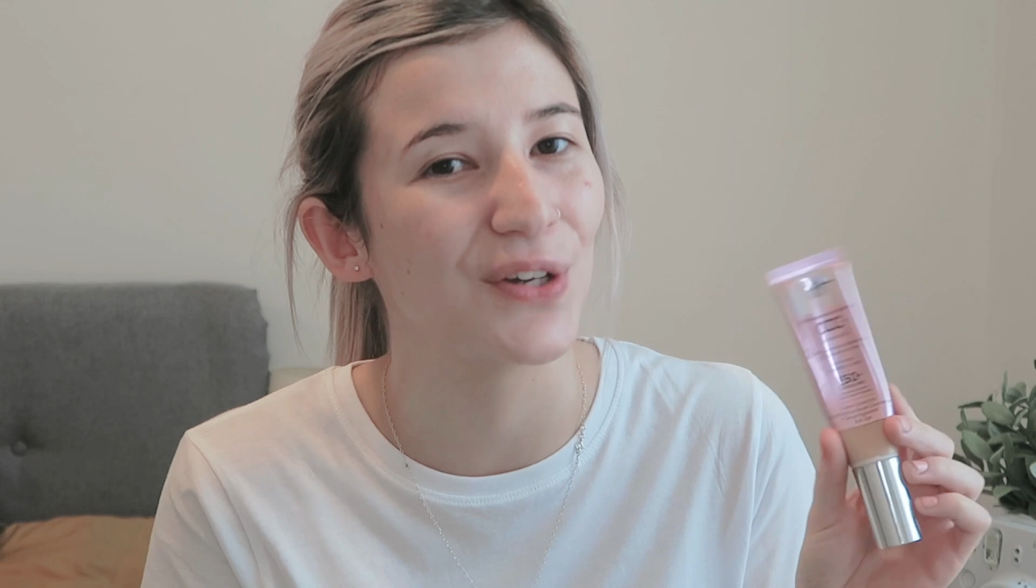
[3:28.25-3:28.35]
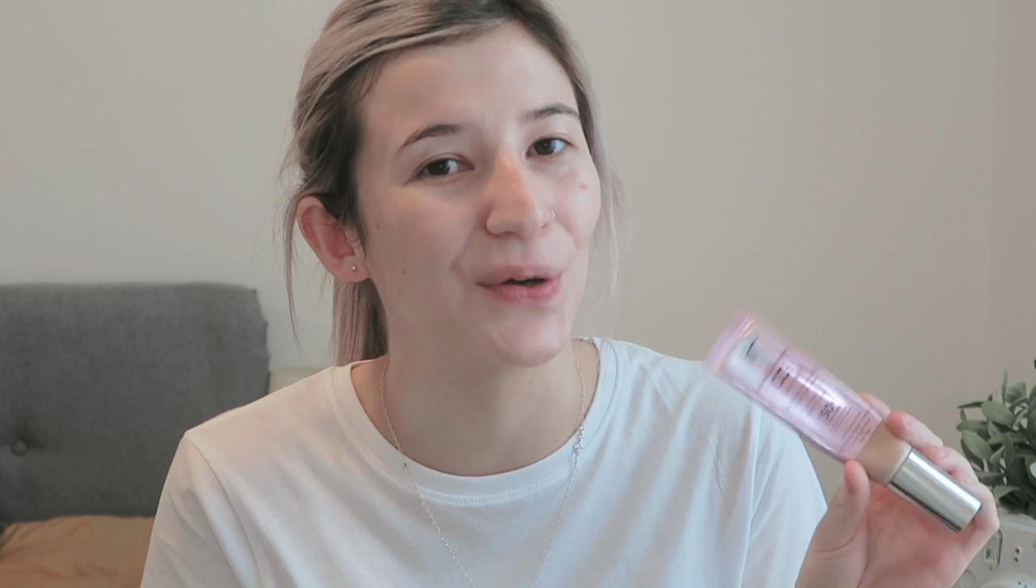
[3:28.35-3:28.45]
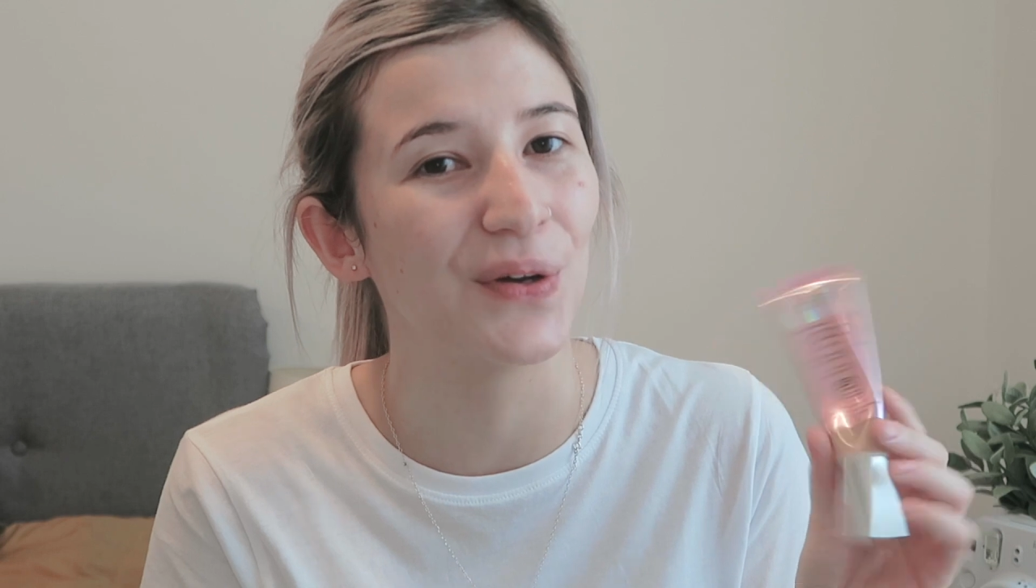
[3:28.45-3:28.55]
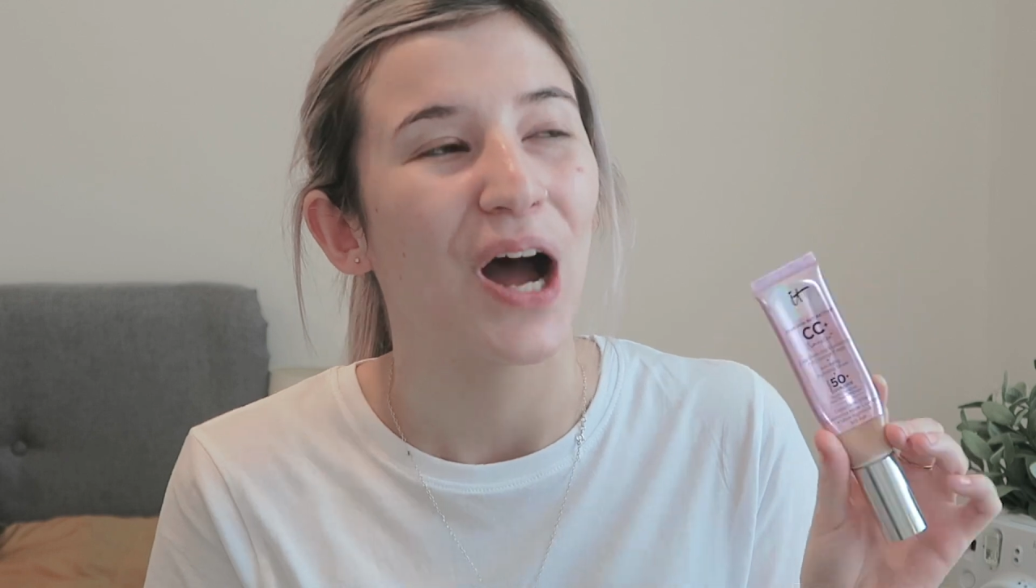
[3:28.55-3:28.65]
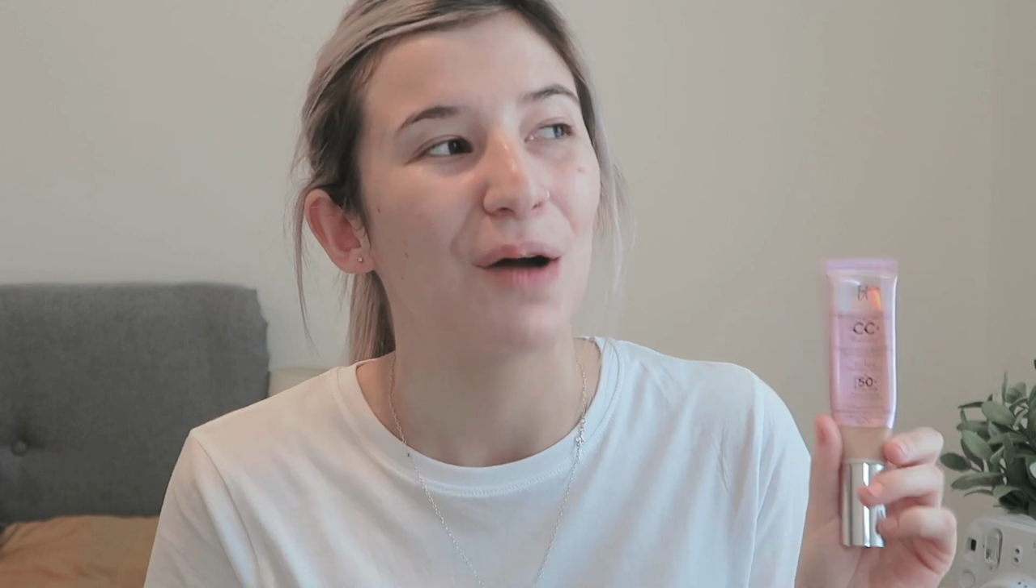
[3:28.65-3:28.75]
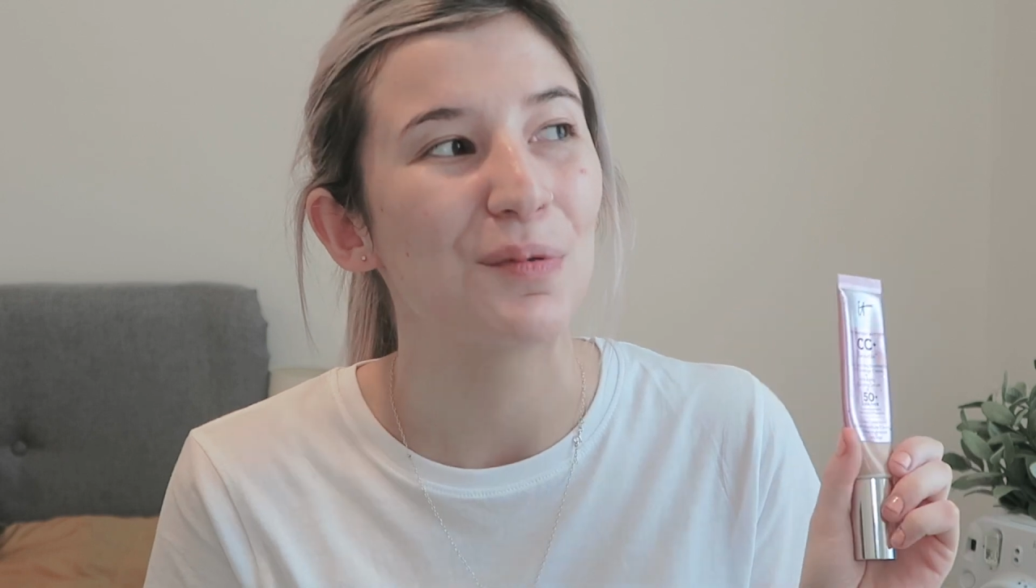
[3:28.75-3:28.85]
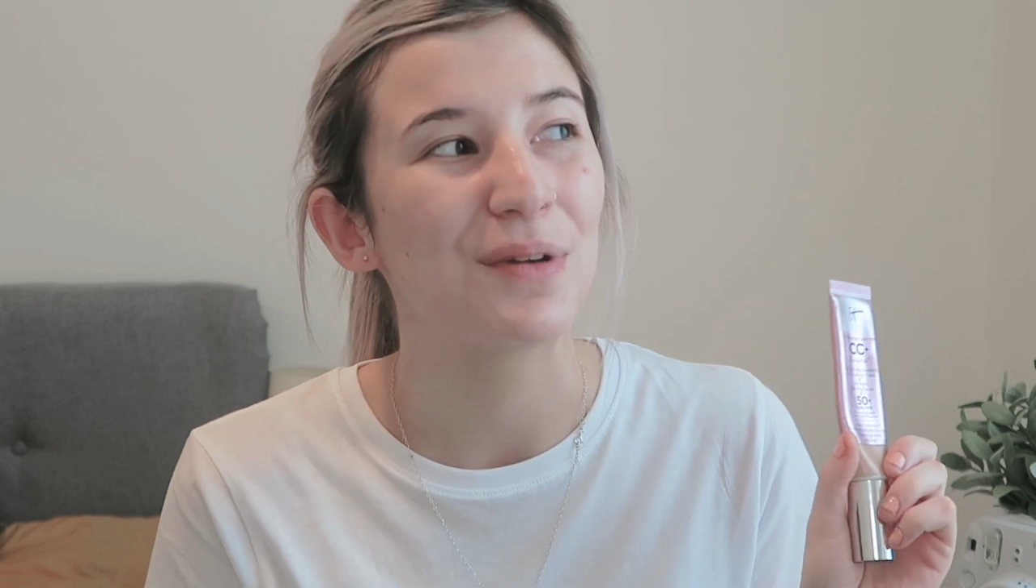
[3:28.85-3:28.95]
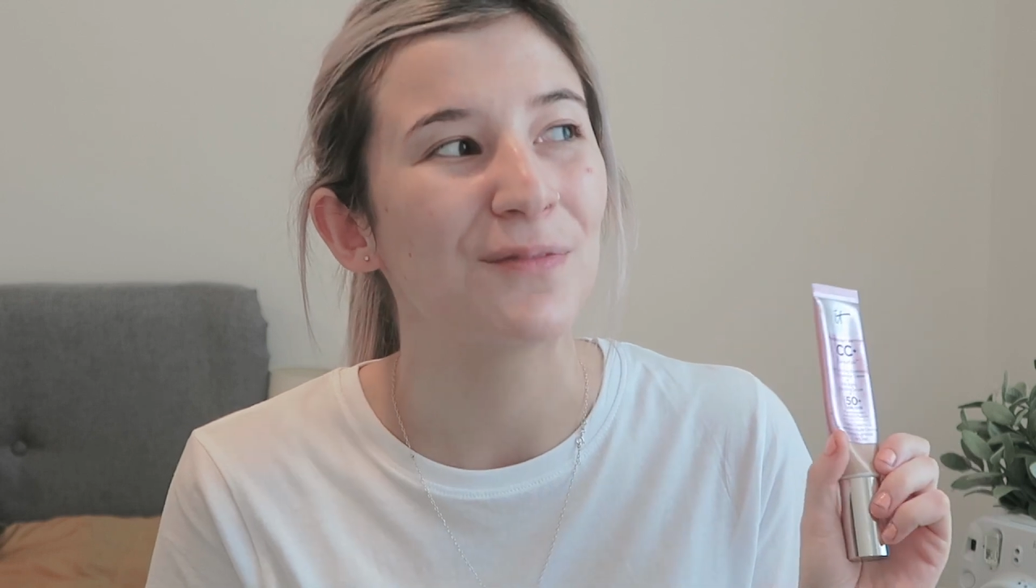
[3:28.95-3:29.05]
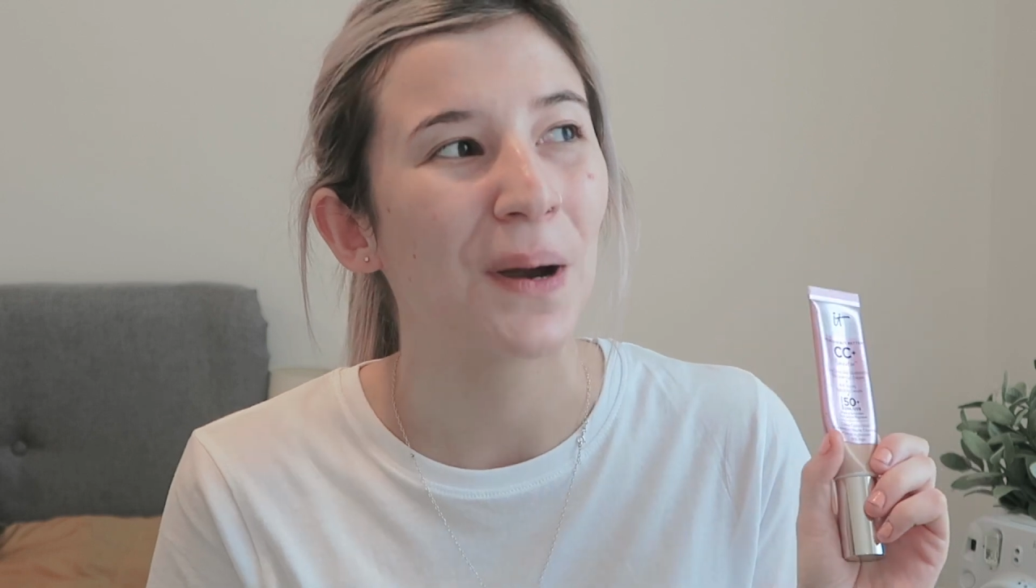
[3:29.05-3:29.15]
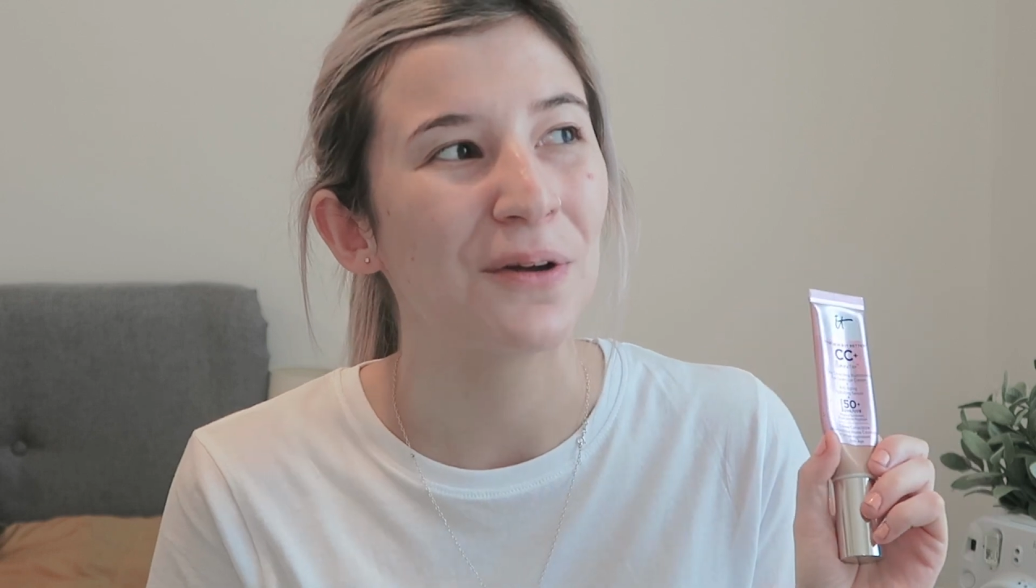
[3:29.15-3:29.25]
so I'm a
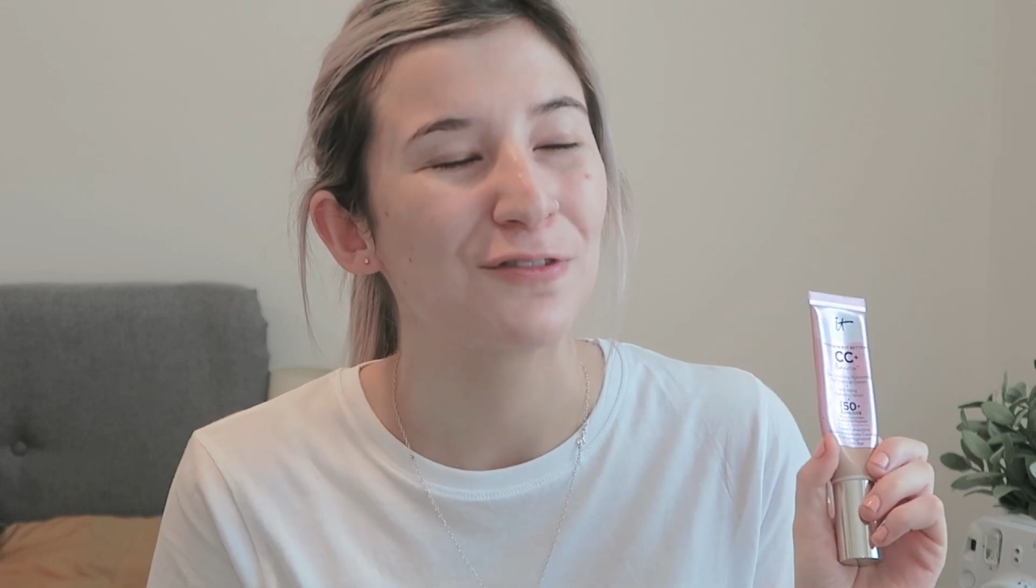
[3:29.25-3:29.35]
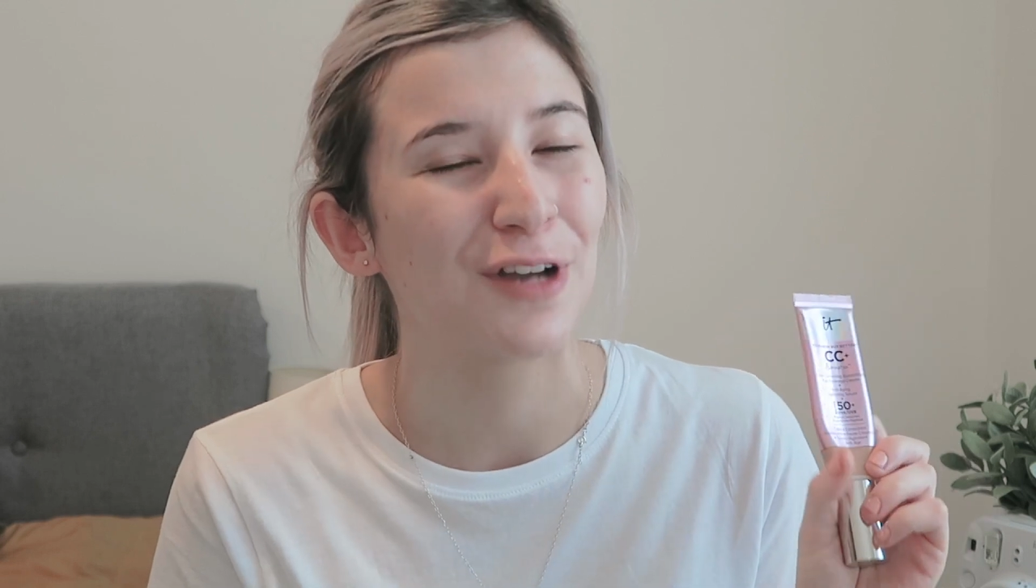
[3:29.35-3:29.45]
bit wary of